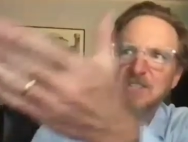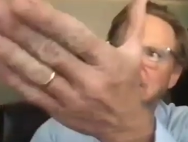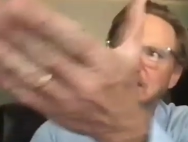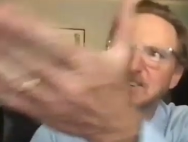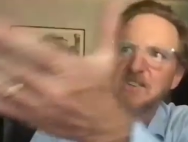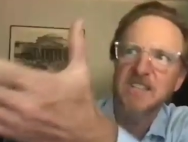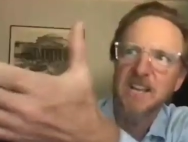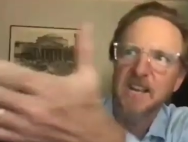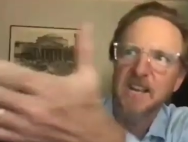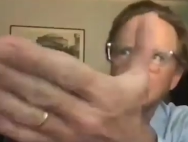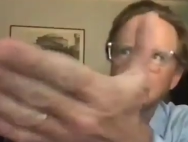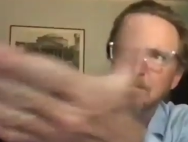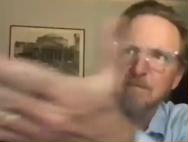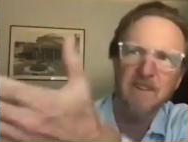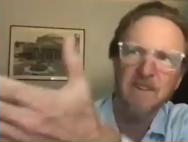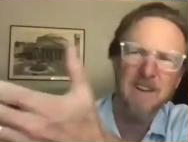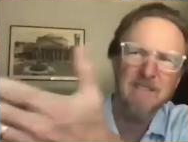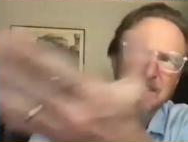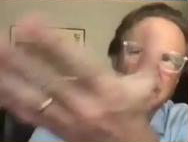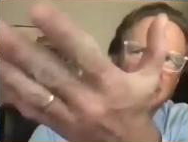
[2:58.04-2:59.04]
looks like
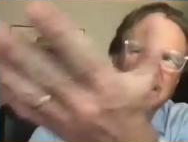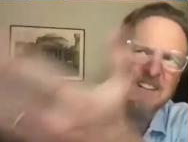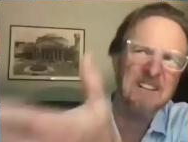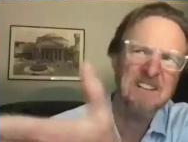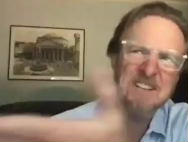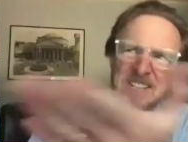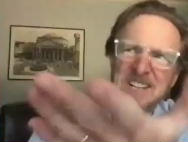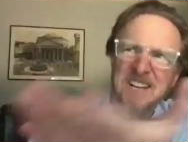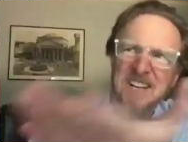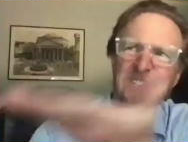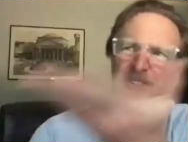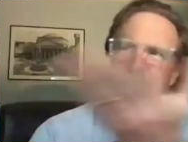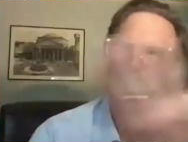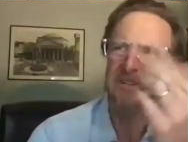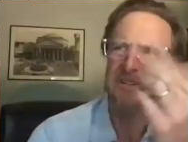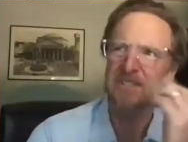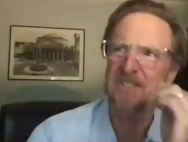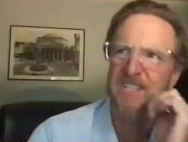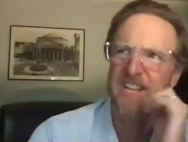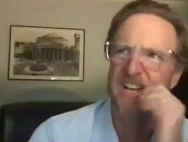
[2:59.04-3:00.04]
a fairly
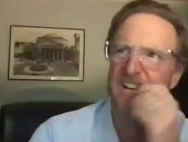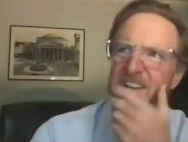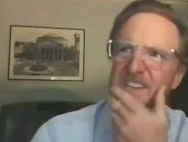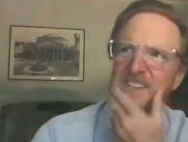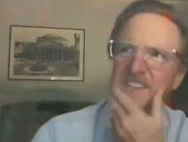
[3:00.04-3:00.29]
industrial setting